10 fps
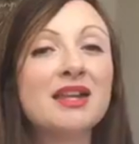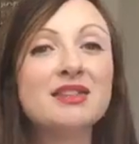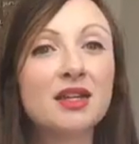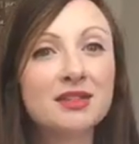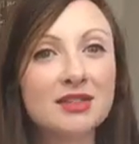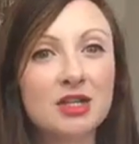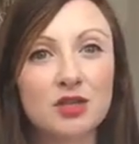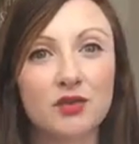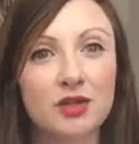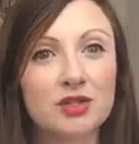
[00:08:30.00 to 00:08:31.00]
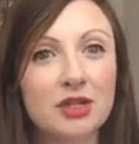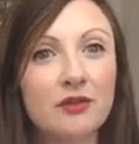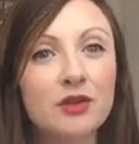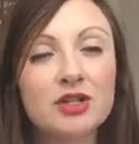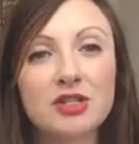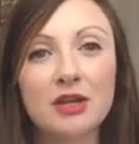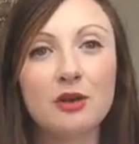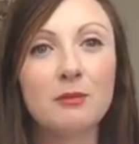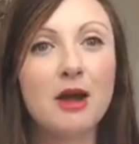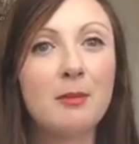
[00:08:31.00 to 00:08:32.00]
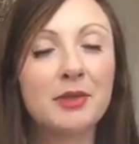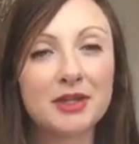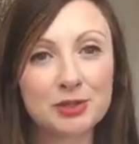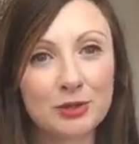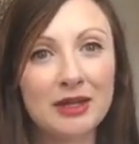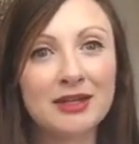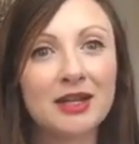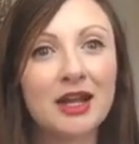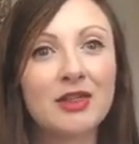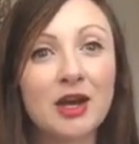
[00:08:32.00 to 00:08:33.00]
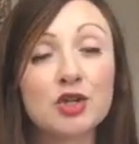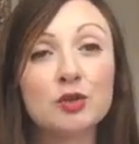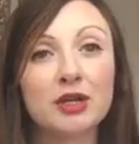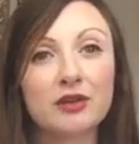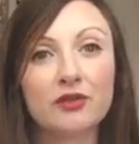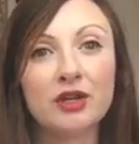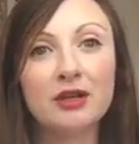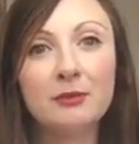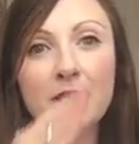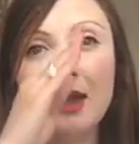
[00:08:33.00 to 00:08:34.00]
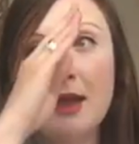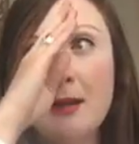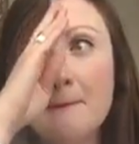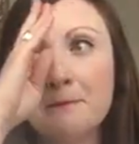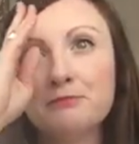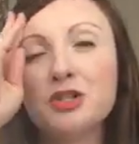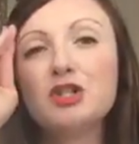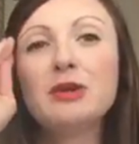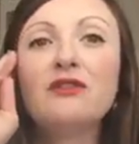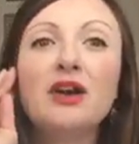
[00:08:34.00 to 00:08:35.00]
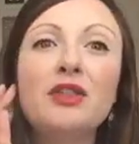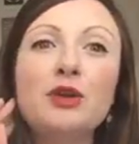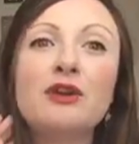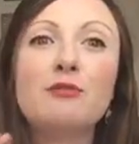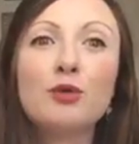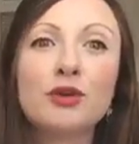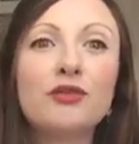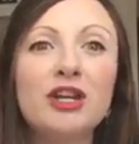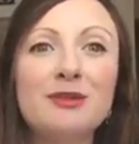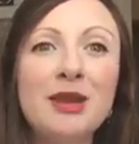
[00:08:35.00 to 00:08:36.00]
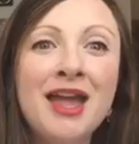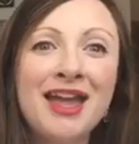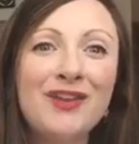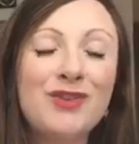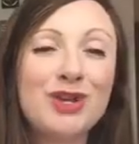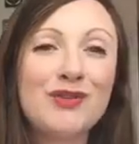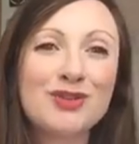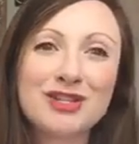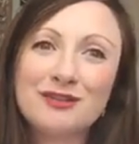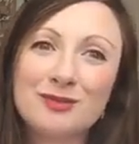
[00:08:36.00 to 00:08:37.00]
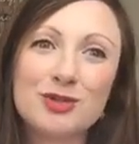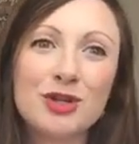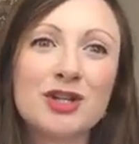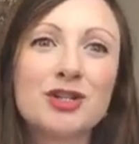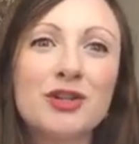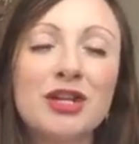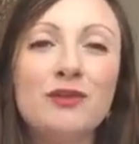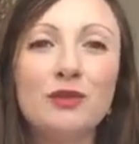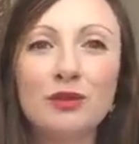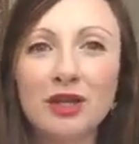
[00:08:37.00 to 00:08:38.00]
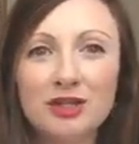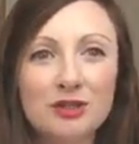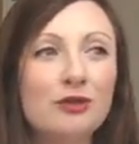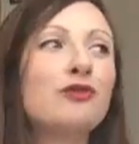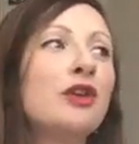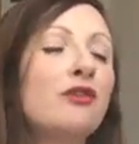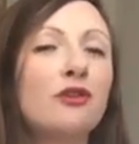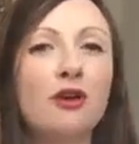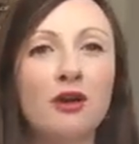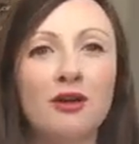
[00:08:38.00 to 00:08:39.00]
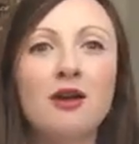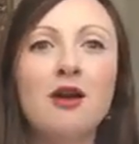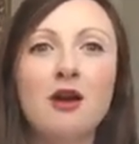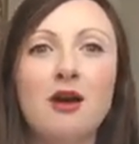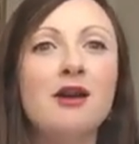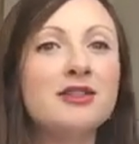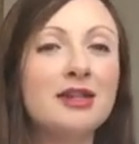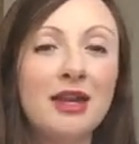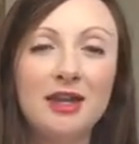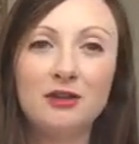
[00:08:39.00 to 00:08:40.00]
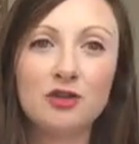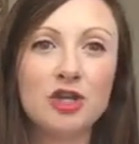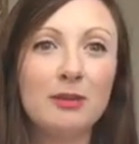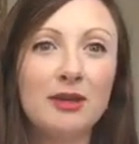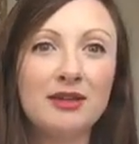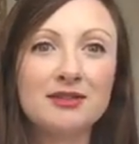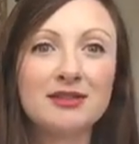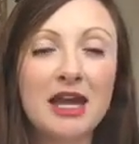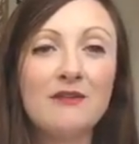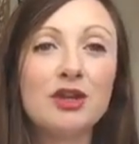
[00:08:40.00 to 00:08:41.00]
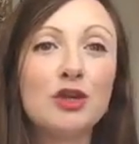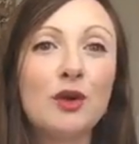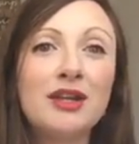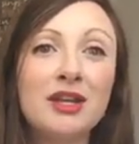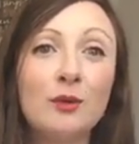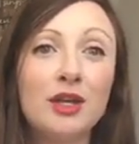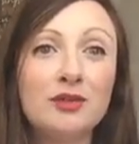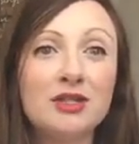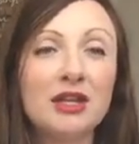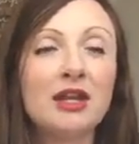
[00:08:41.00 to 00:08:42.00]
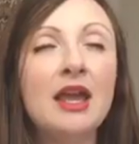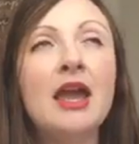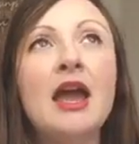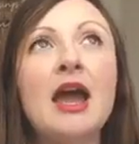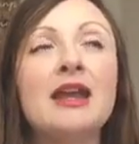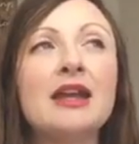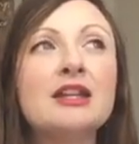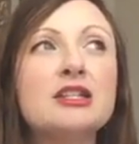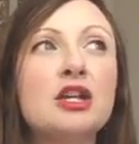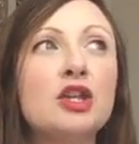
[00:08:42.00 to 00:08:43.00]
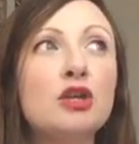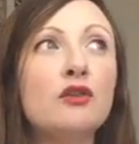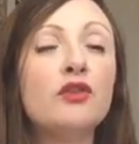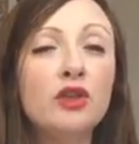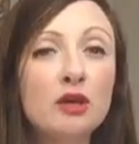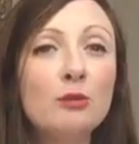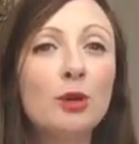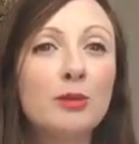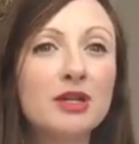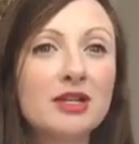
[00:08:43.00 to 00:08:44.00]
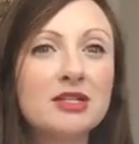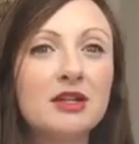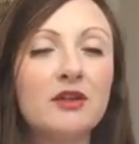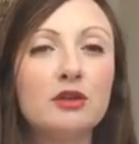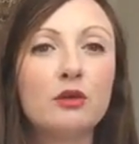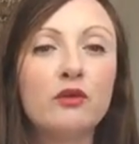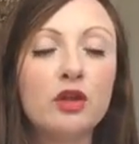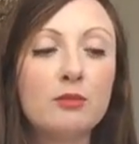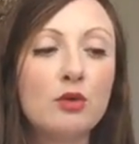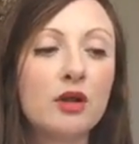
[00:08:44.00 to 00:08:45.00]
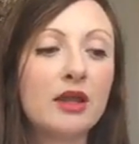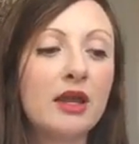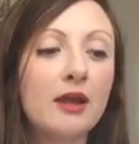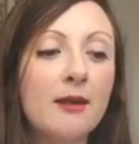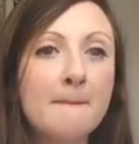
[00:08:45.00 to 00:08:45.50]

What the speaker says: set a schedule for yourself. You're a stay-at-home mom, and that's great, and it allows you a lot of freedom. But you might find that you have more freedom if you give yourself some structure than if you really do free-for-all all day in your jammies, having no idea what you did. And I can tell you that you'll feel more productive, and you'll feel more like